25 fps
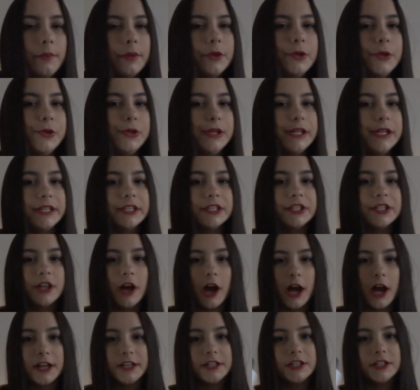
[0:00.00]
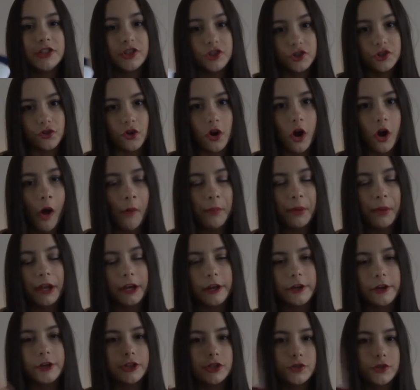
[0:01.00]
but you need the tiniest drop,
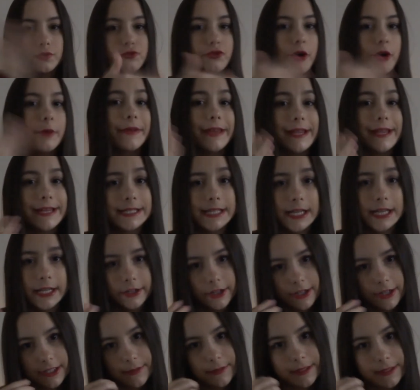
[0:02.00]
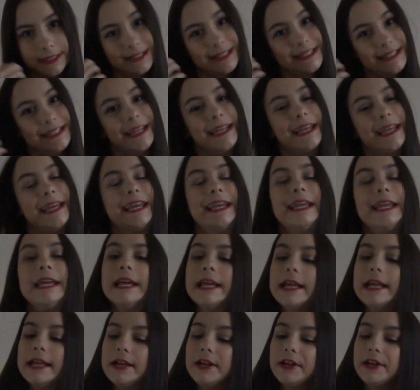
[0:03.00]
and you just rub it until it goes a bit sticky,
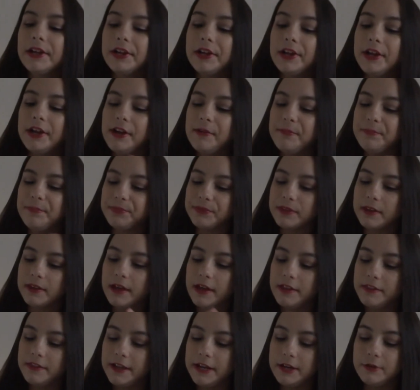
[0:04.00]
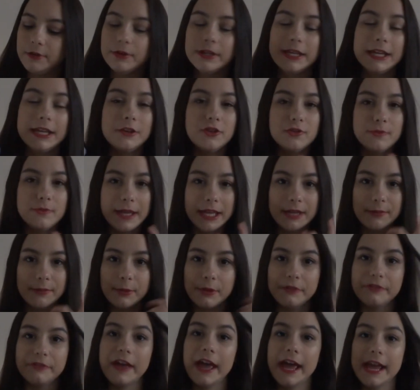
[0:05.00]
and then it will keep your makeup
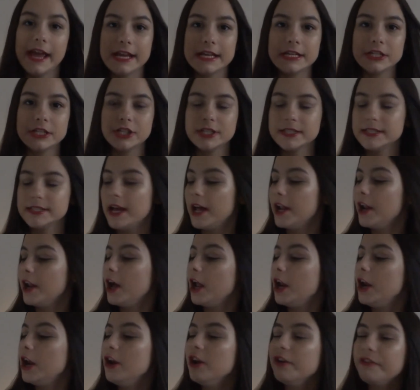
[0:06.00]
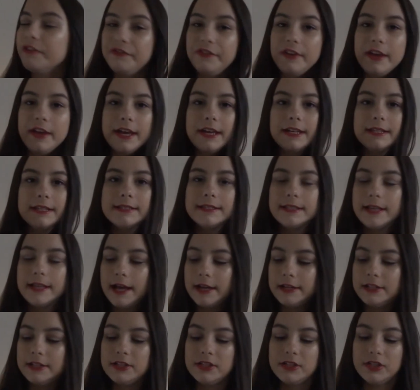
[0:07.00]
on for ages, and I love this,
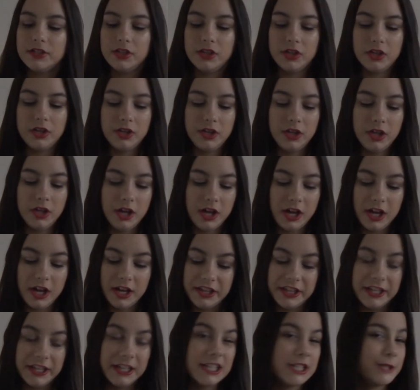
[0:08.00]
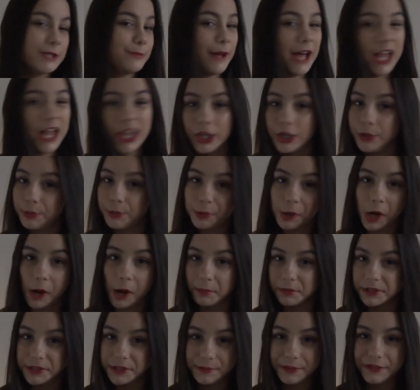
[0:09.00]
and it's, I think it's better than a
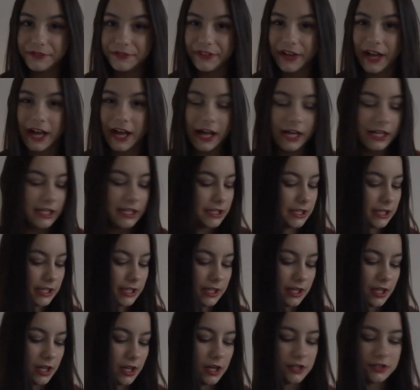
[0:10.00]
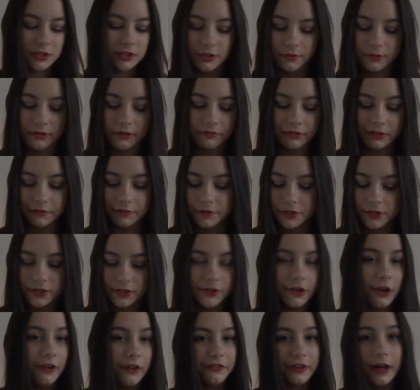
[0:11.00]
primer, to be fair. I don't know whether I've just
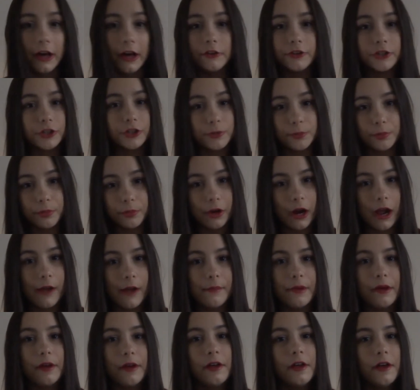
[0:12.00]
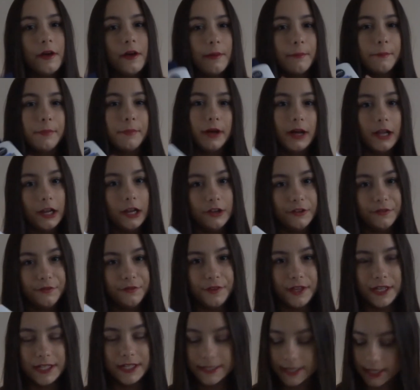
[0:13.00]
not found a good primer, but I love
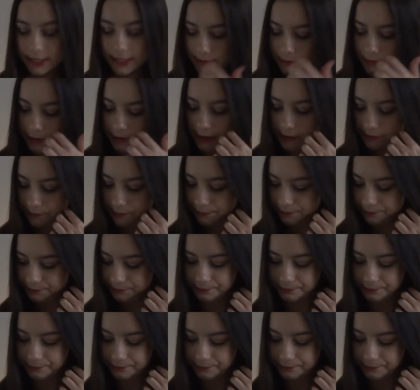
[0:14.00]
this as well.